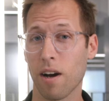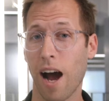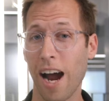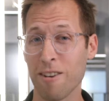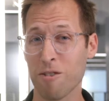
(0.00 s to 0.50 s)

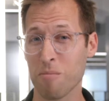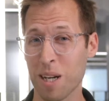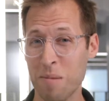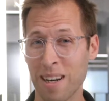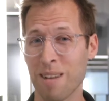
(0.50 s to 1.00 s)
Hi
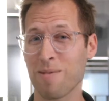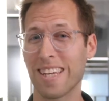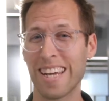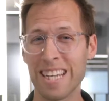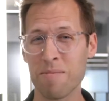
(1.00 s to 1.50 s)
everybody, my name is
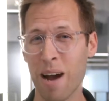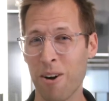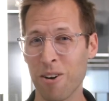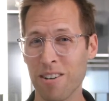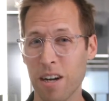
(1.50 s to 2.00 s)
Andy
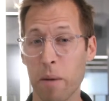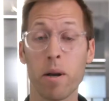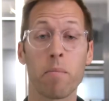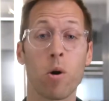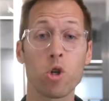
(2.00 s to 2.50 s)
Maurer. I'm
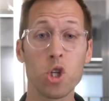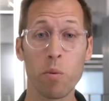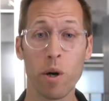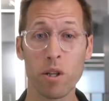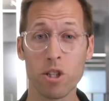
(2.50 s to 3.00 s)
an emotional
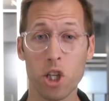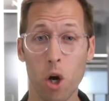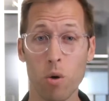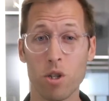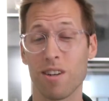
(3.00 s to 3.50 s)
wellness
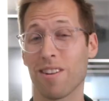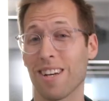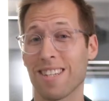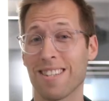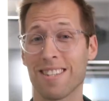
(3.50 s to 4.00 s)
coach and a
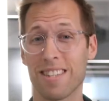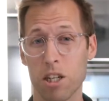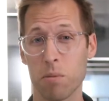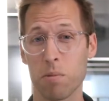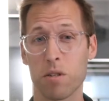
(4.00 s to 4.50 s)
licensed
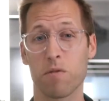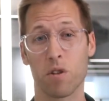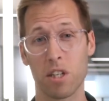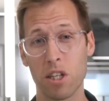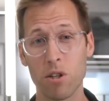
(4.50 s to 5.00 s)
therapist for
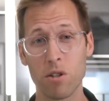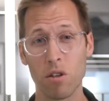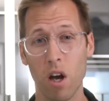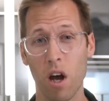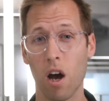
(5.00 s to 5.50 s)
leaders,
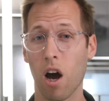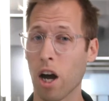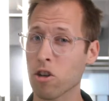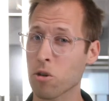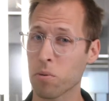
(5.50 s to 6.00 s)

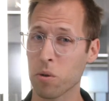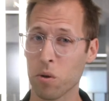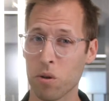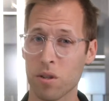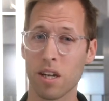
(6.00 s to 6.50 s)

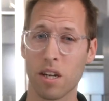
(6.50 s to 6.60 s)
entrepreneurs, and